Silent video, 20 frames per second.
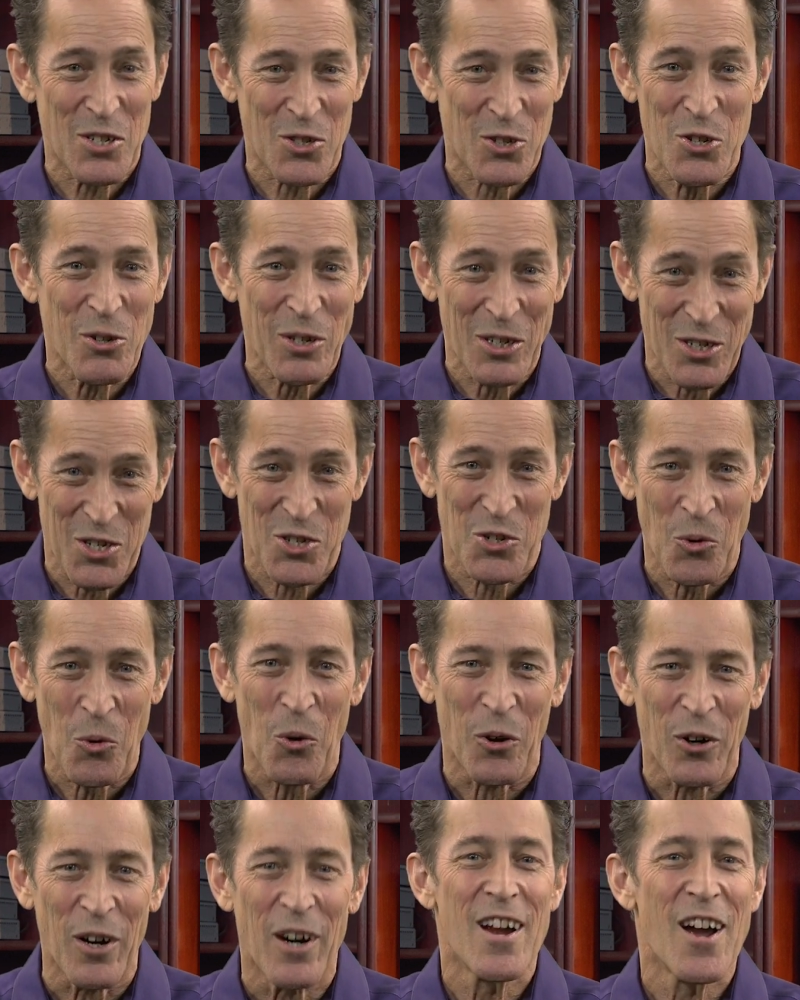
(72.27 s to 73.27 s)
you can
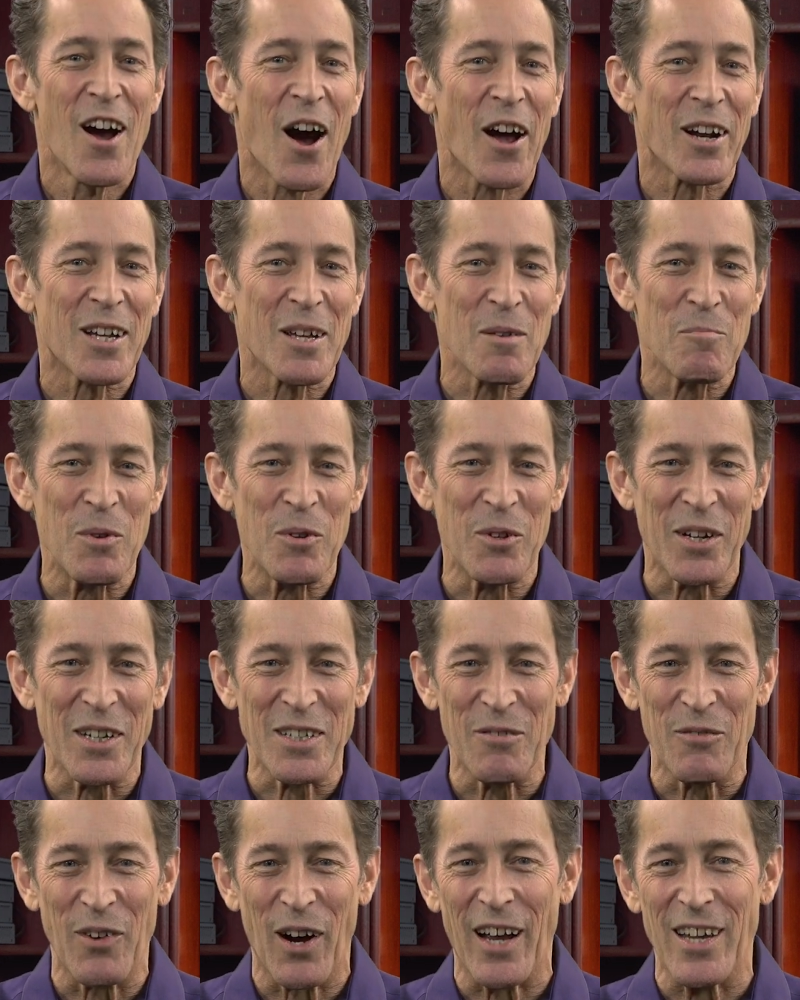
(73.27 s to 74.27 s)
store on a computing
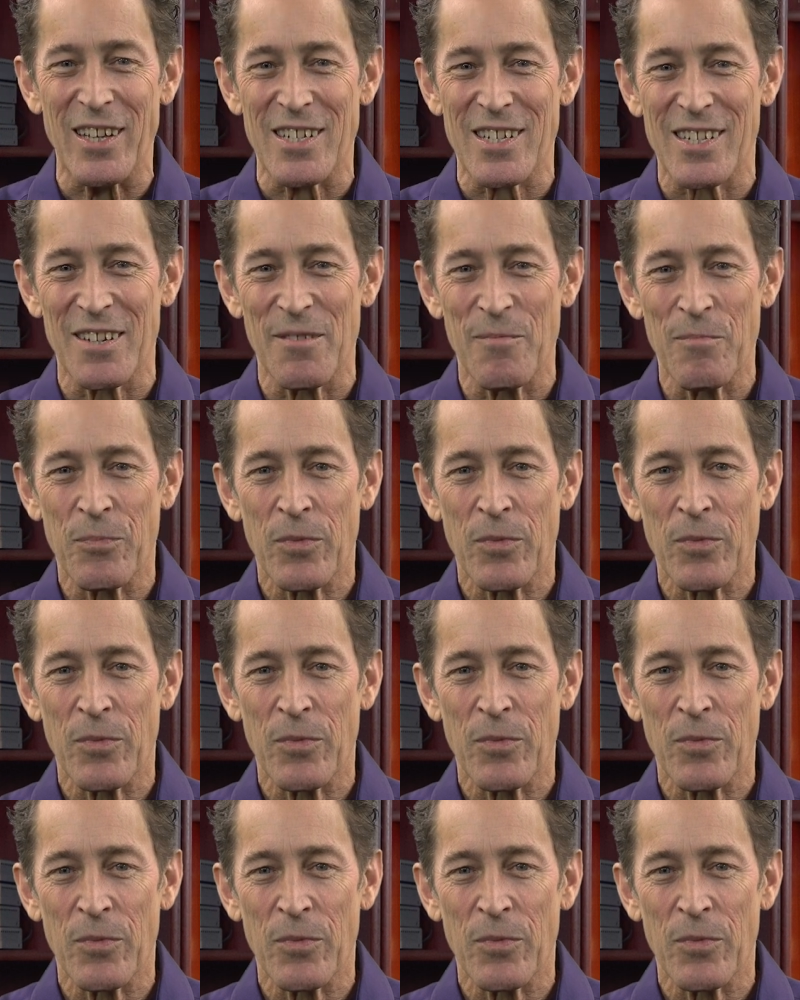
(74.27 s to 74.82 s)
device.